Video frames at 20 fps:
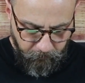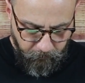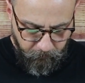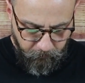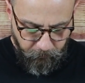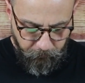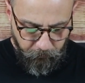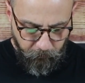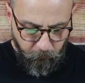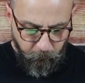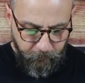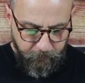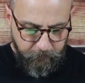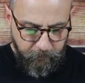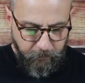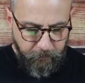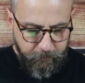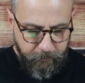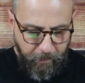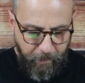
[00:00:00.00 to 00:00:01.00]
The third
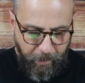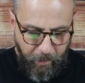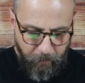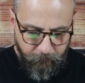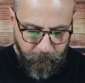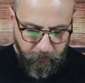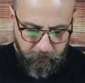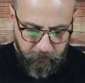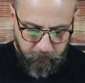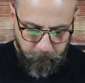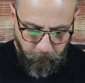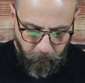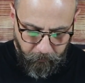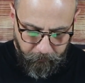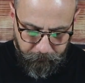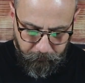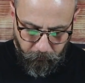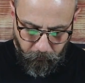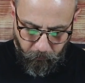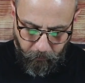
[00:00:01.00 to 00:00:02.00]
reason is that having a
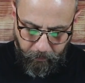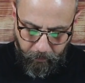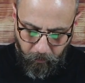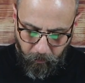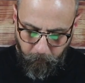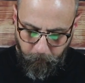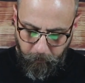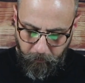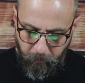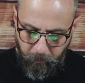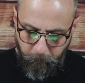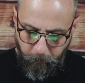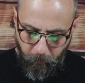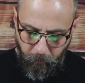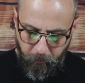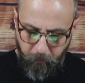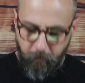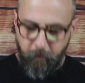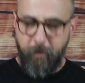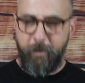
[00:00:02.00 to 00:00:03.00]
sponsor or accountability
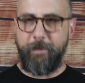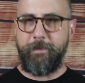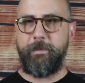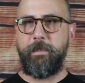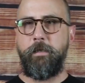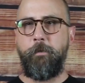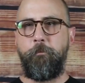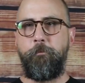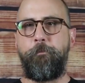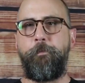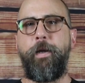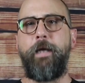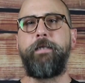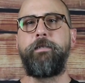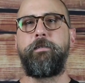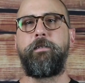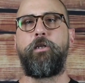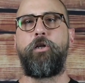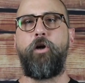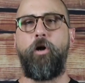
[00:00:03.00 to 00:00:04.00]
partner is the
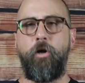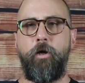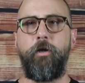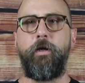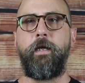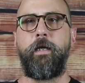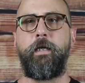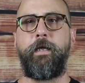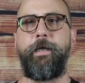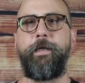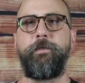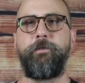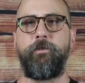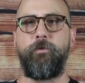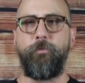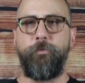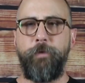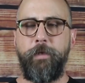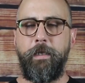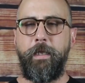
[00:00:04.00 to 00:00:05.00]
best guard
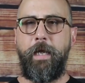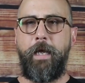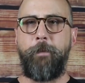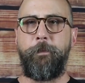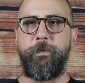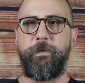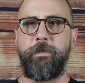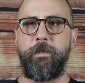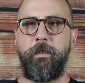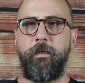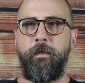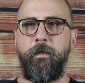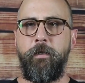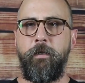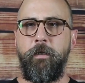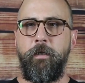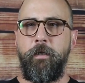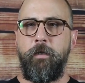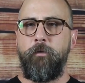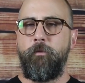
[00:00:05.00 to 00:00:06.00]
against relapse.
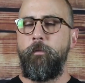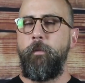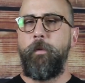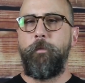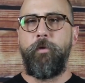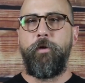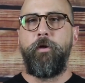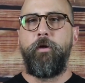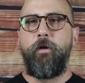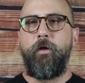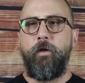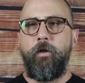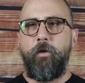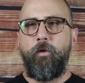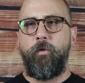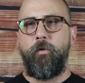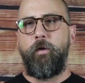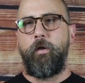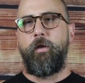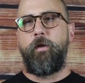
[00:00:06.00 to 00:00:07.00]
Remember,
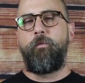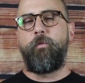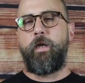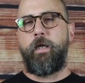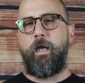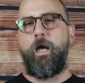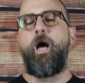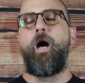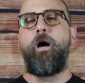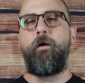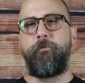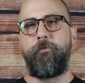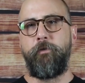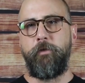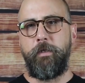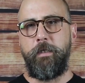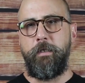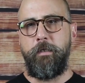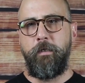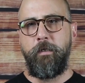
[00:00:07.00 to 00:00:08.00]
in
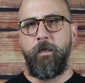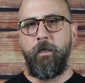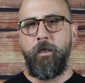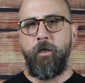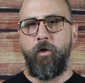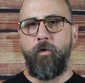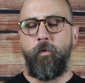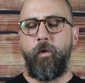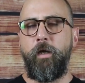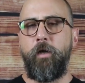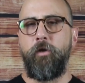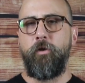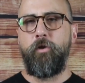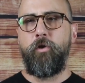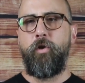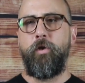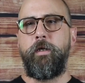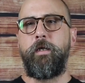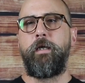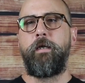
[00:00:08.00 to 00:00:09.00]
recovery, we are
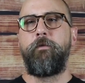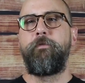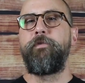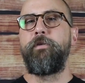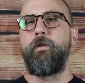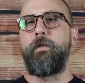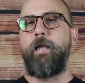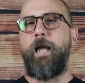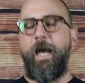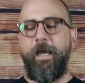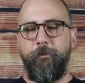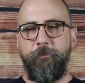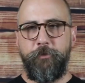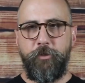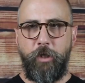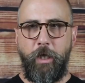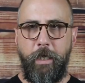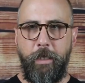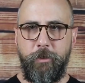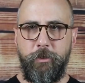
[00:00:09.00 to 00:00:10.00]
looking for life
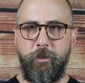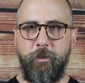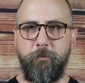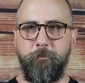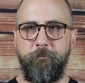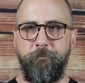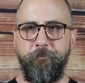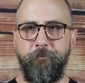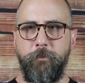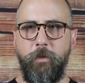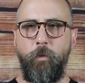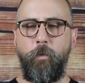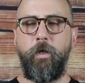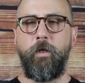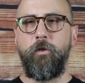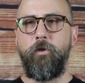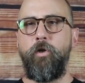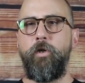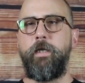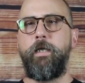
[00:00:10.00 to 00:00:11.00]
change. We
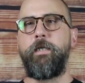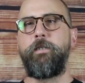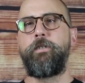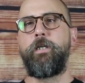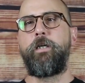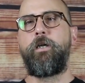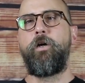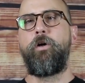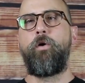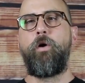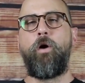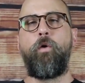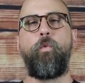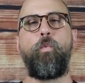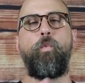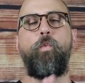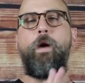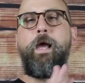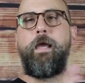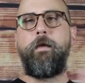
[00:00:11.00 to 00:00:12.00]
are looking to go
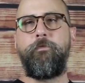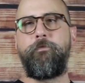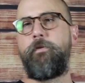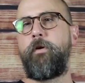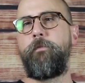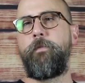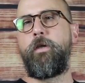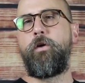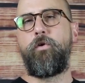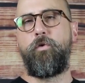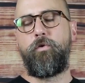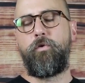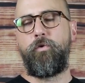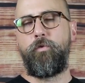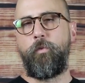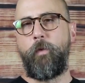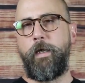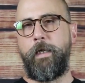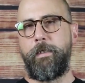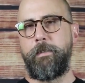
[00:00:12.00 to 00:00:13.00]
away from the
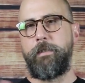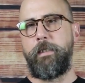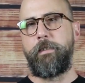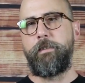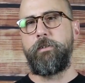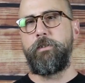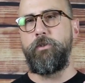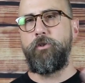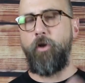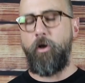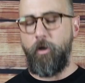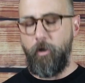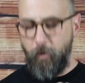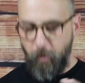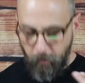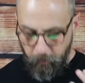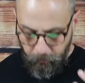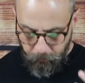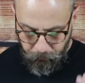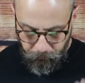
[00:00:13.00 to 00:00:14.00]
old ways and
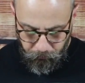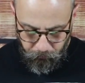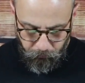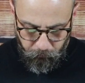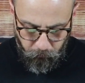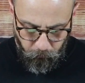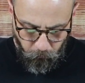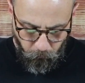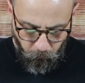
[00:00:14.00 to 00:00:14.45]
start new